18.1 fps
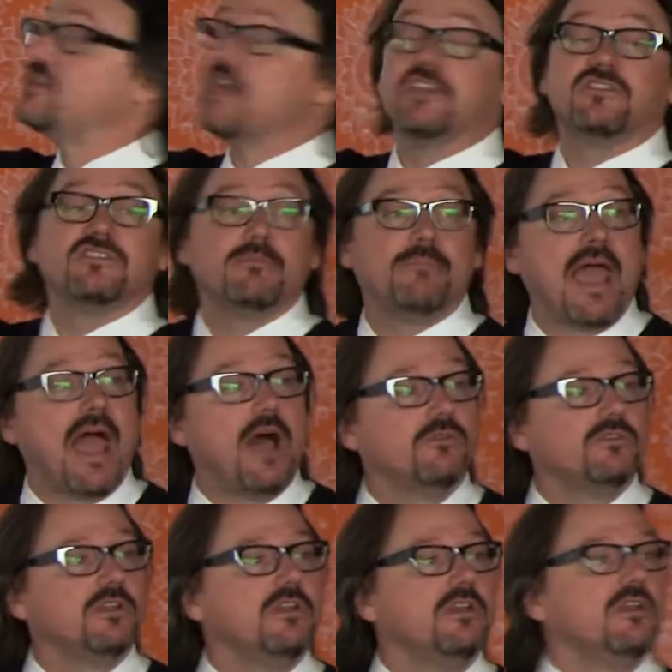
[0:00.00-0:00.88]
just
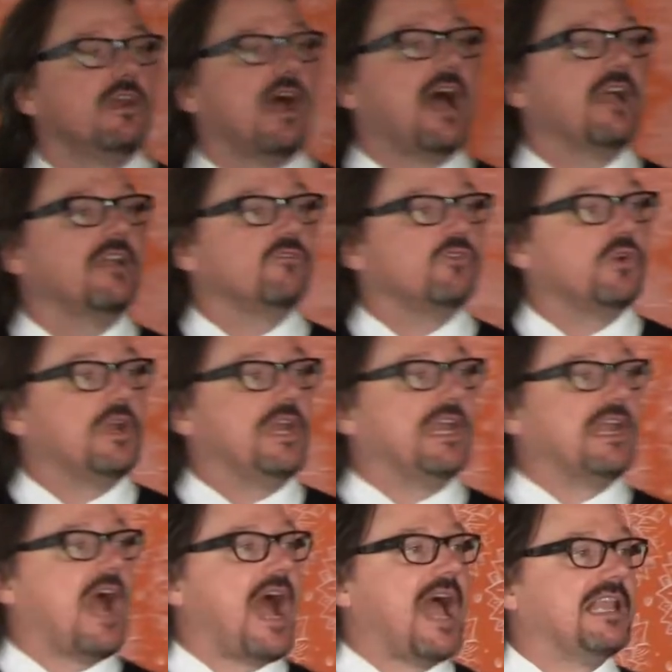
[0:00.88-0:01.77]
about
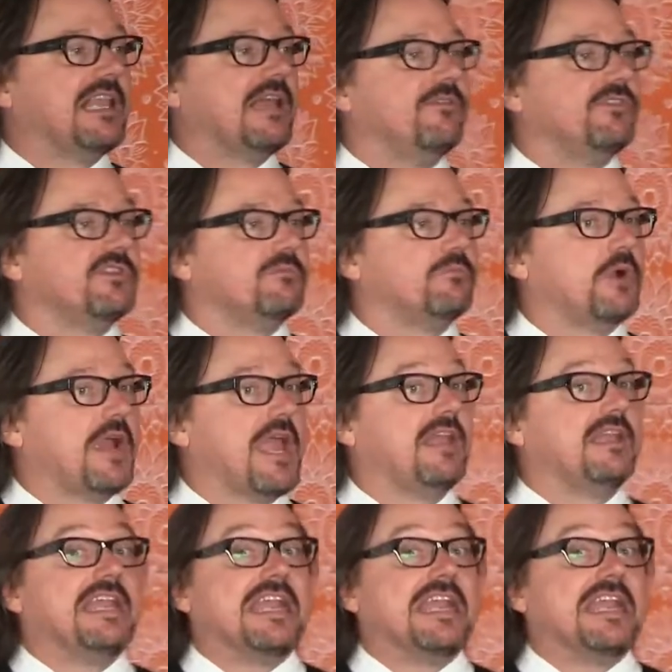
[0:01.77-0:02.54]
creating high levels of brand.